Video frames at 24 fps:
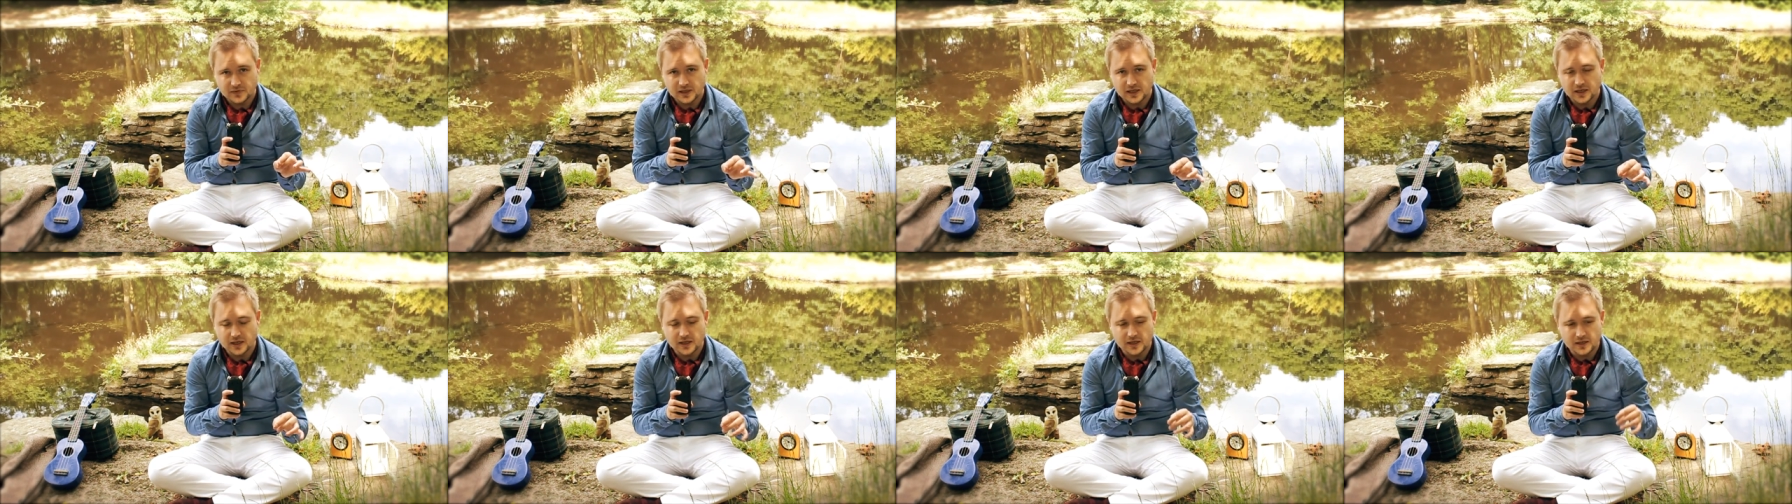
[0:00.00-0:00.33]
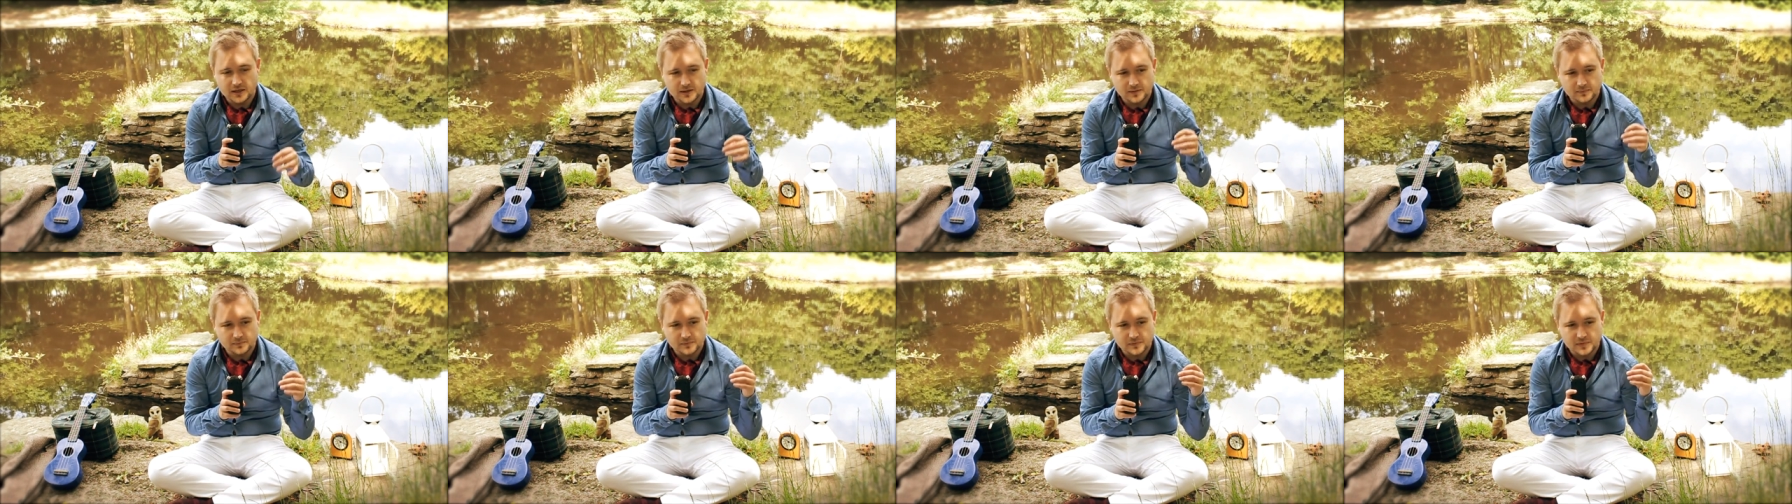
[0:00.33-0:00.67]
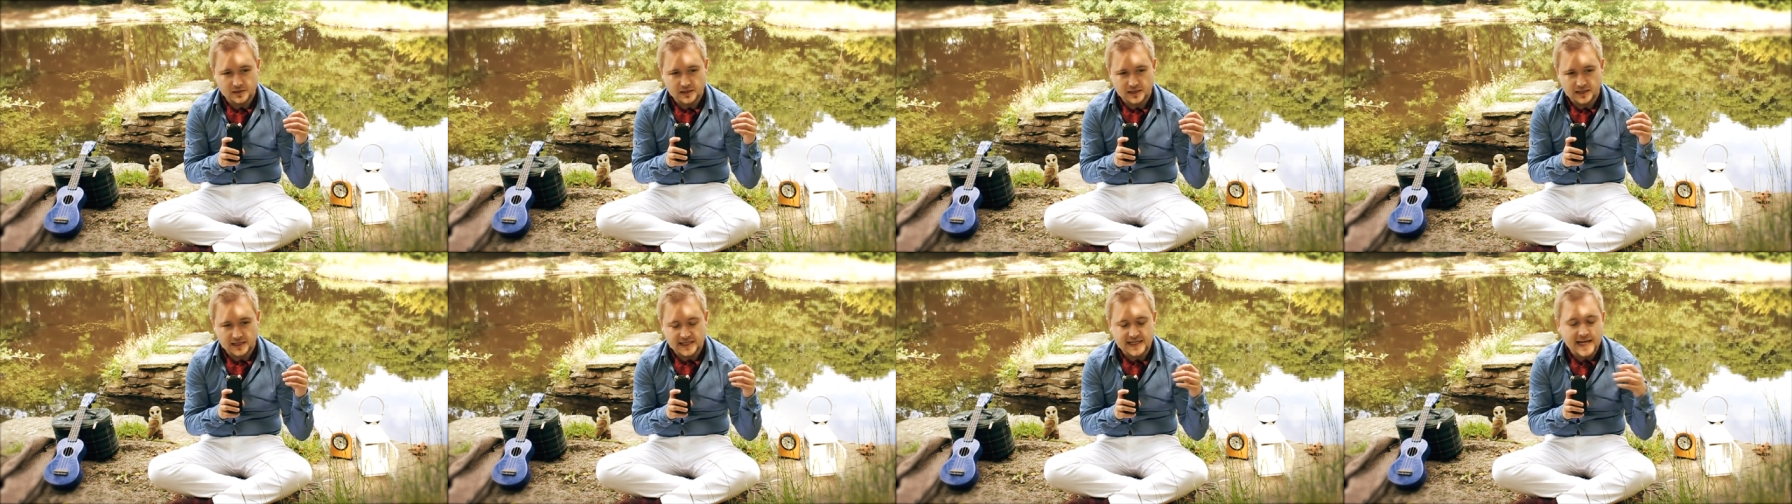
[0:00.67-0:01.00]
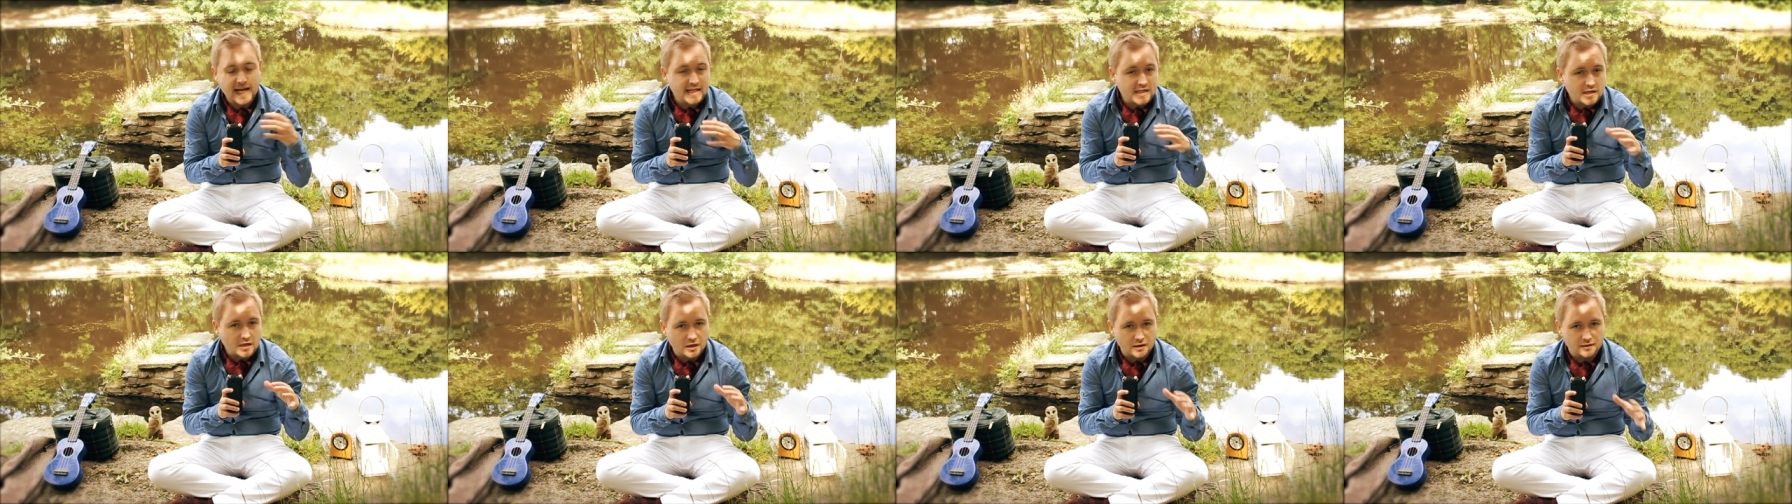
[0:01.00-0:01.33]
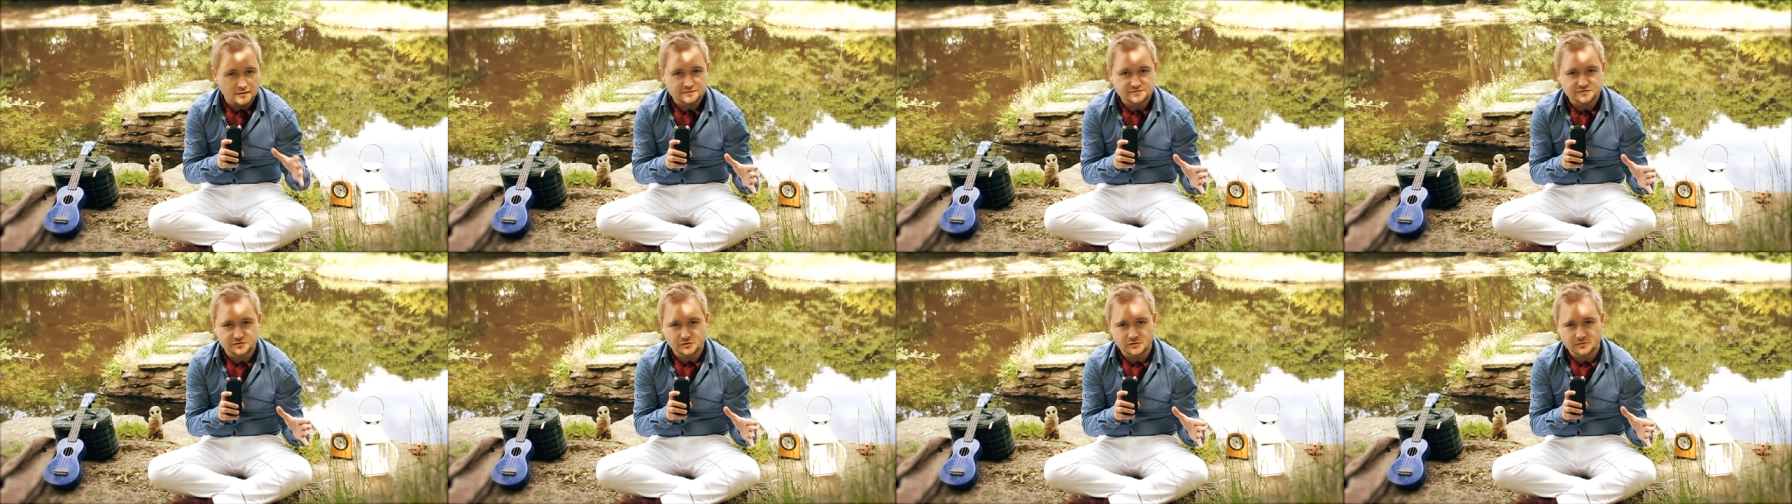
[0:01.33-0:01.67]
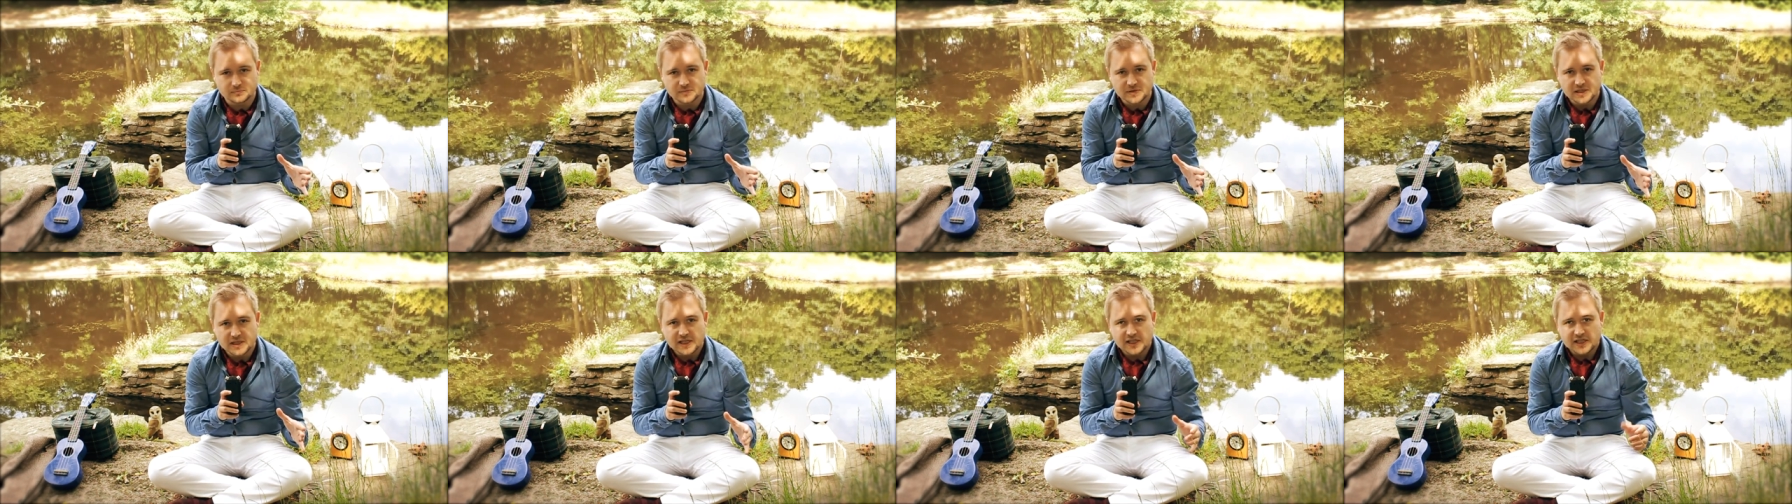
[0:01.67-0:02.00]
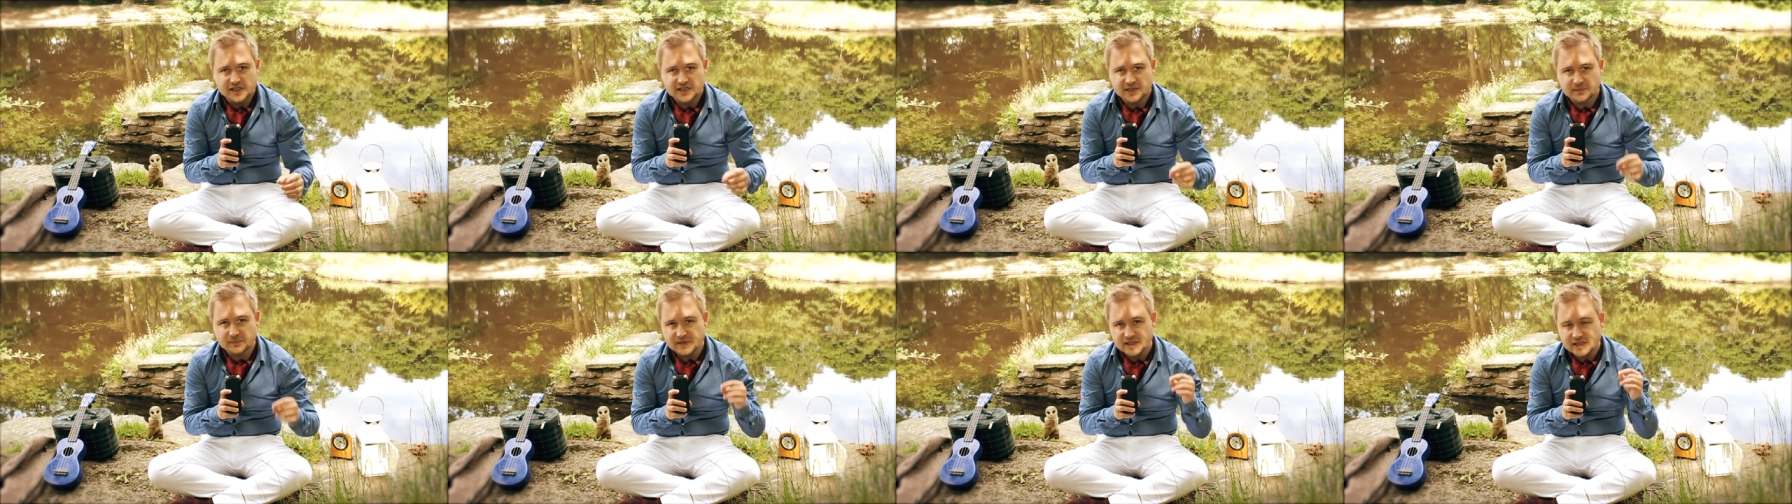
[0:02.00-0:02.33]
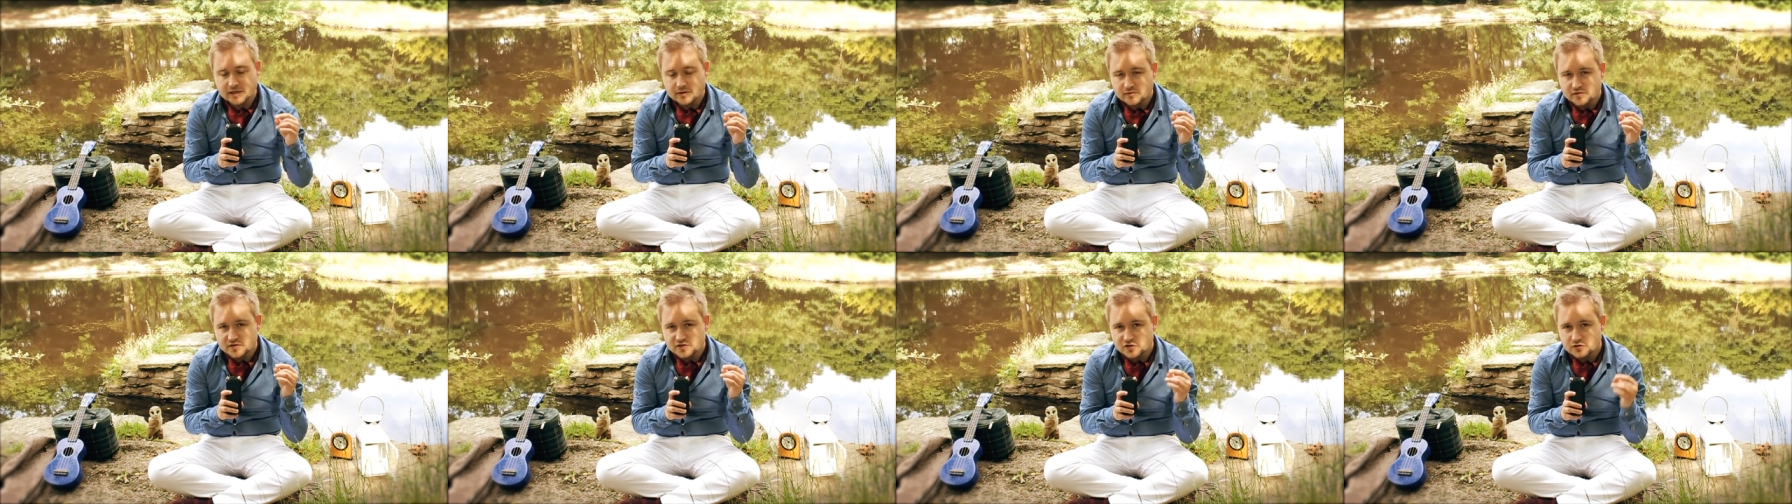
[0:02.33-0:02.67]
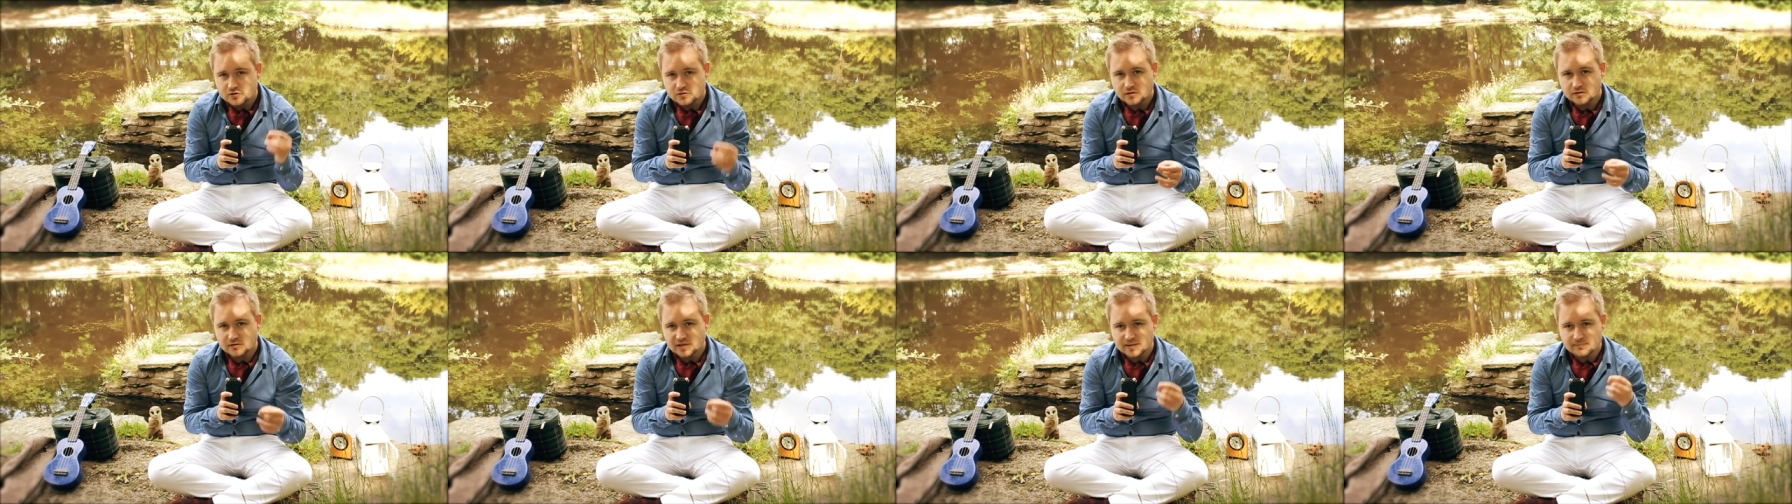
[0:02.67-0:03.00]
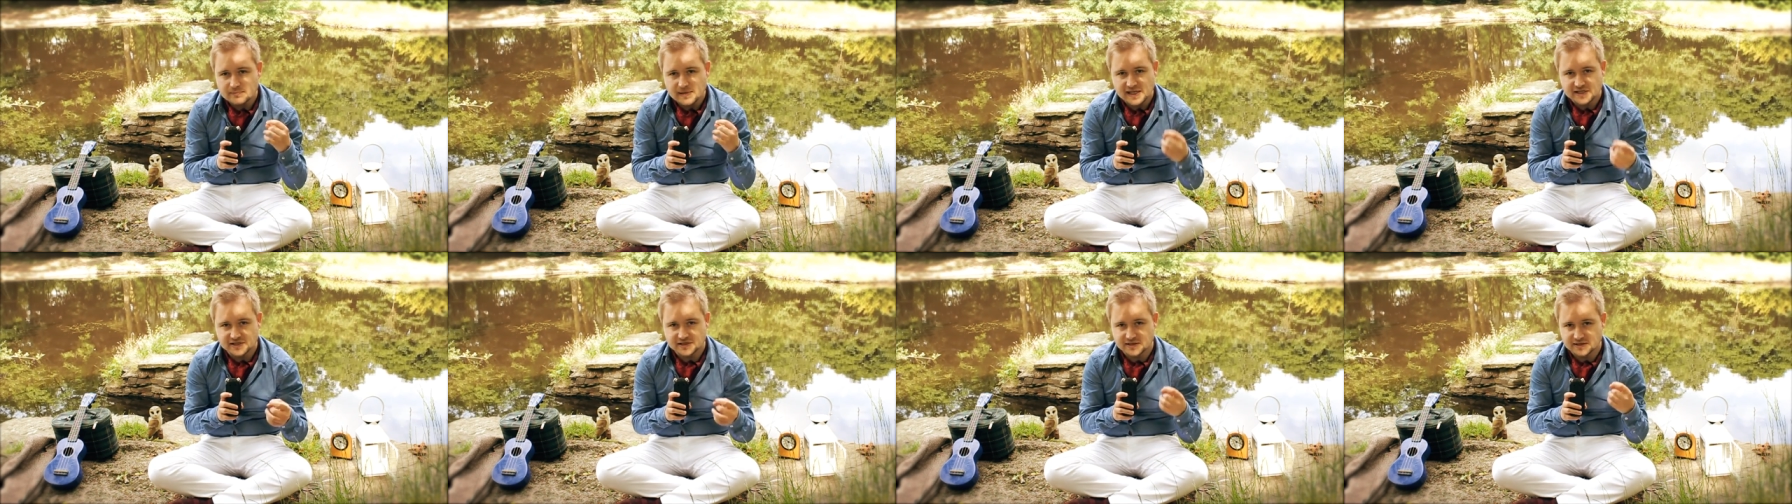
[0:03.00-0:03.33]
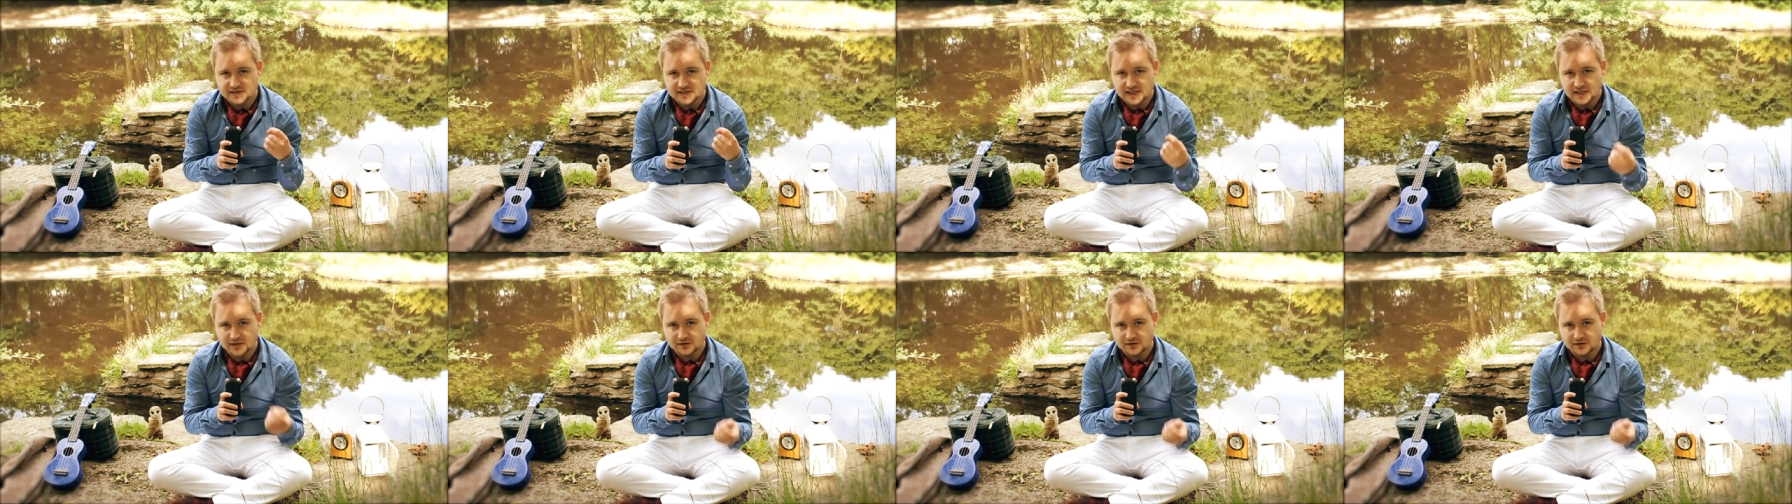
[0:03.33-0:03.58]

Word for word: um, in any art form, somebody who has truly mastered their